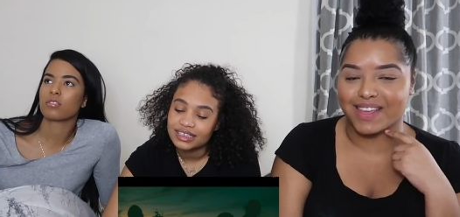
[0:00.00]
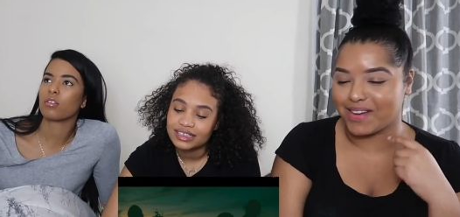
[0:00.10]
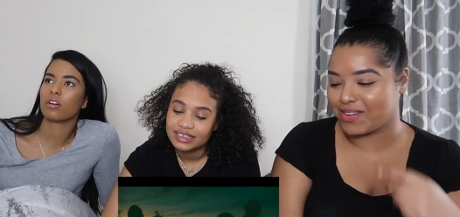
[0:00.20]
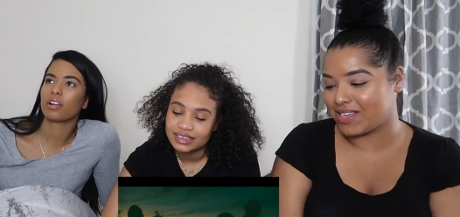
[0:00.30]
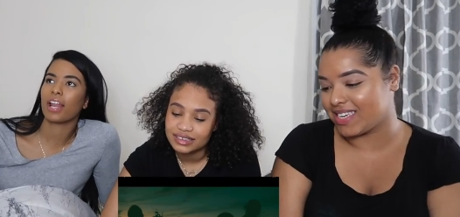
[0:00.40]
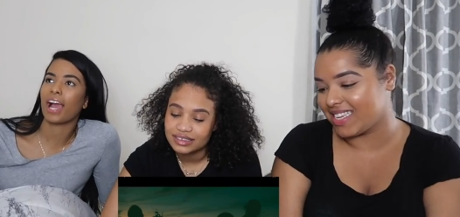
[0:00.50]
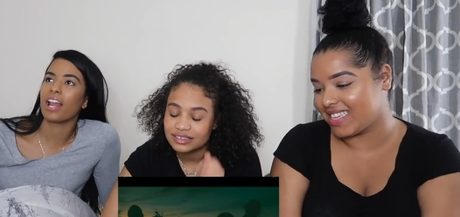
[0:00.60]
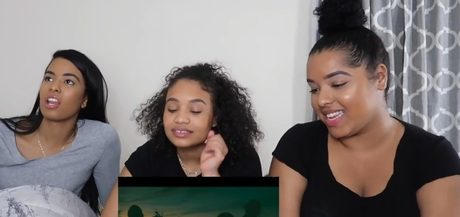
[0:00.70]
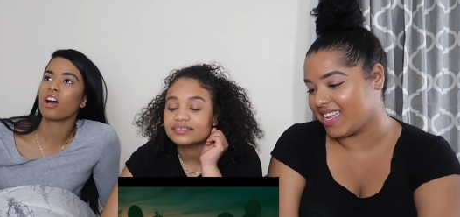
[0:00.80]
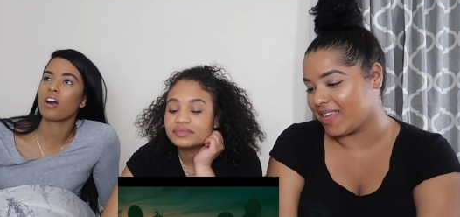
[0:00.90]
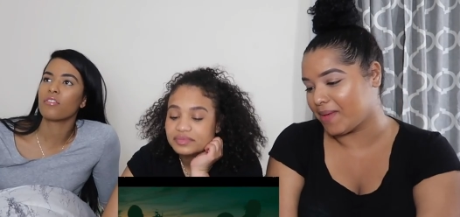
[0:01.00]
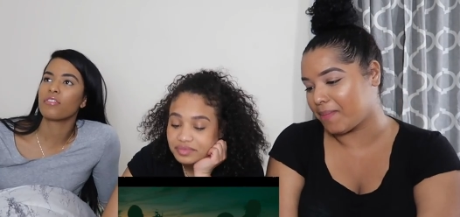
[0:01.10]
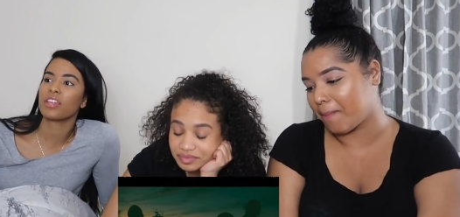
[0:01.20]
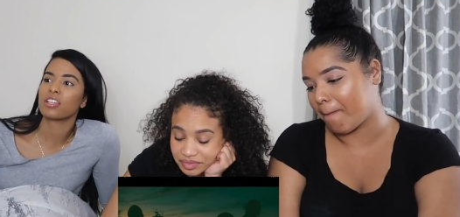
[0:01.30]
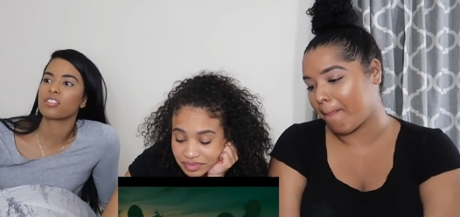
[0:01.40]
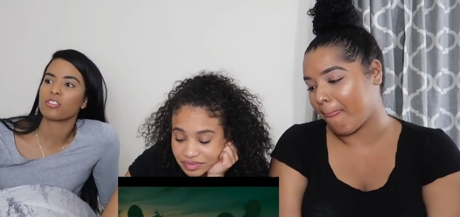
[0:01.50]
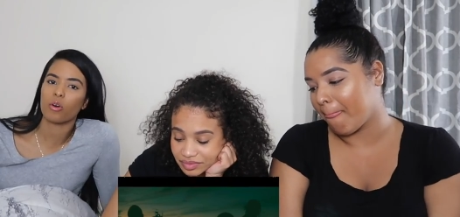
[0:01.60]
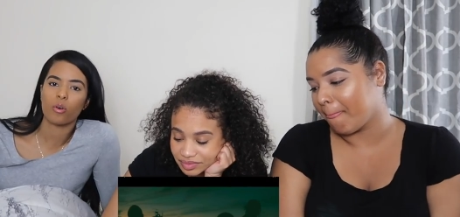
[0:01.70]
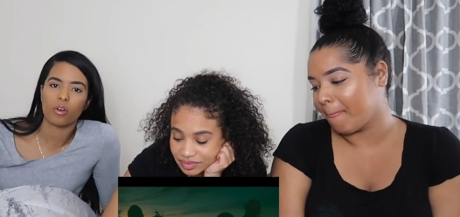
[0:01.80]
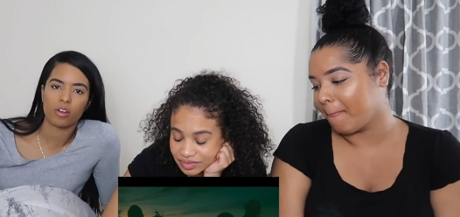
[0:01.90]
Speaker 1: song. Yo, she's like I lit. love this
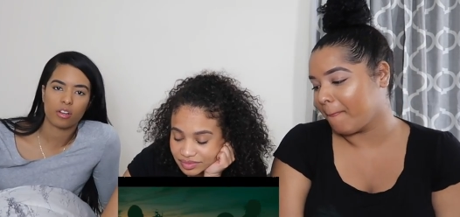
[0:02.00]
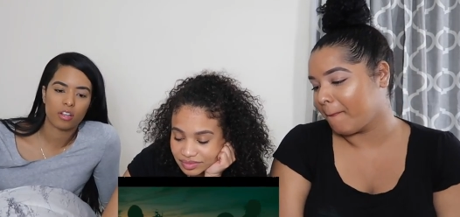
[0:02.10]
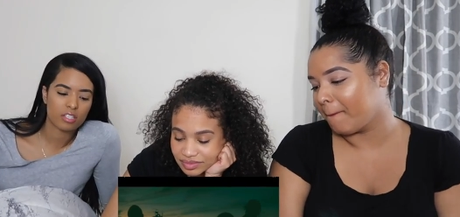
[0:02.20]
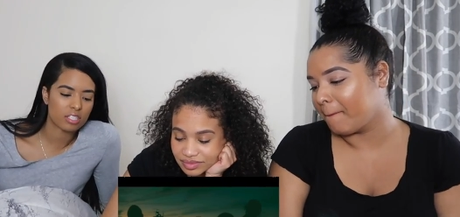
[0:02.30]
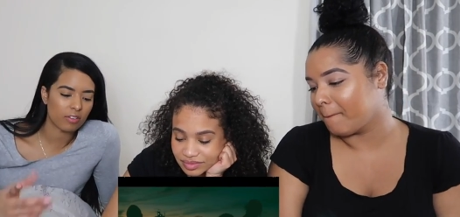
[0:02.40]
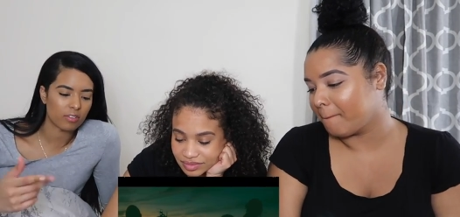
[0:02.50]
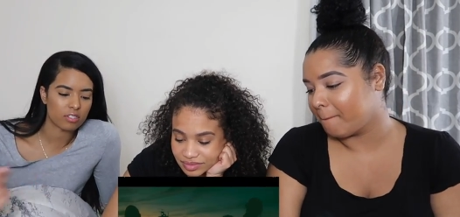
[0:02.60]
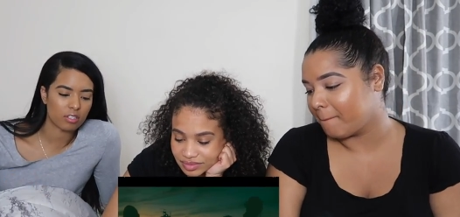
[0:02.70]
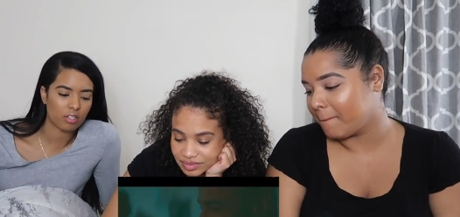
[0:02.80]
song. See.